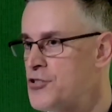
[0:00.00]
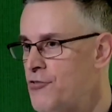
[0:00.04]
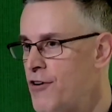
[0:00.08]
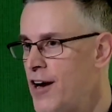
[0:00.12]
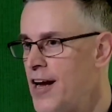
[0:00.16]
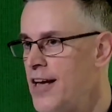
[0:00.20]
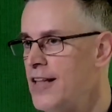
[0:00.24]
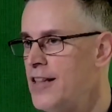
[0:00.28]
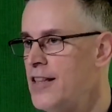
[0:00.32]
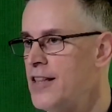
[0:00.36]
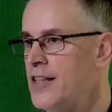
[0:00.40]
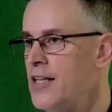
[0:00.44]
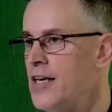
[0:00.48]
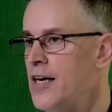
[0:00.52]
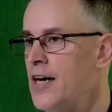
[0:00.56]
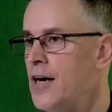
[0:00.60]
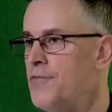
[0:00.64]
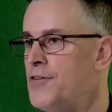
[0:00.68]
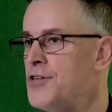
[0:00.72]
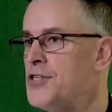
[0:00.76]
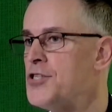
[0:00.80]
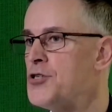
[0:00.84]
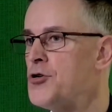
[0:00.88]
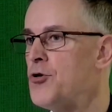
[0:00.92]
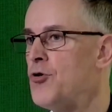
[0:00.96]

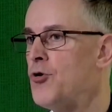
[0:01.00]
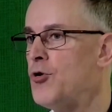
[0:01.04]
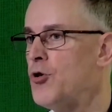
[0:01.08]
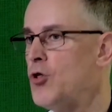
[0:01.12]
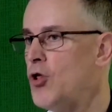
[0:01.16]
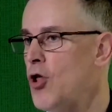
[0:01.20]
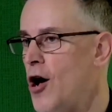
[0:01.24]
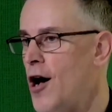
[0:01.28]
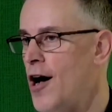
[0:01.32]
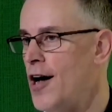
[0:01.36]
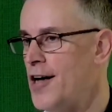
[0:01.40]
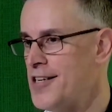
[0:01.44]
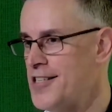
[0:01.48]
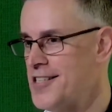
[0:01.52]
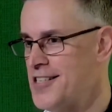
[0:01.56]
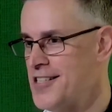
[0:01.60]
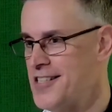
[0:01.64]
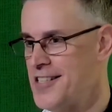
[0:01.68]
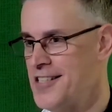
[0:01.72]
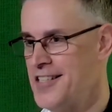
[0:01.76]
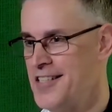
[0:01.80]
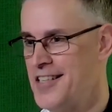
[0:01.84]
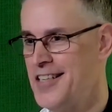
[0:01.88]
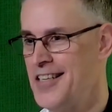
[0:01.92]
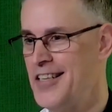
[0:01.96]
strength of a soul
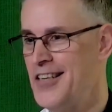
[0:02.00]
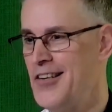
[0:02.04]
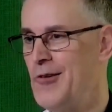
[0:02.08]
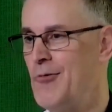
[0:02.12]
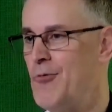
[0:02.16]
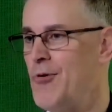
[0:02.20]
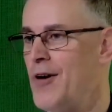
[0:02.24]
lost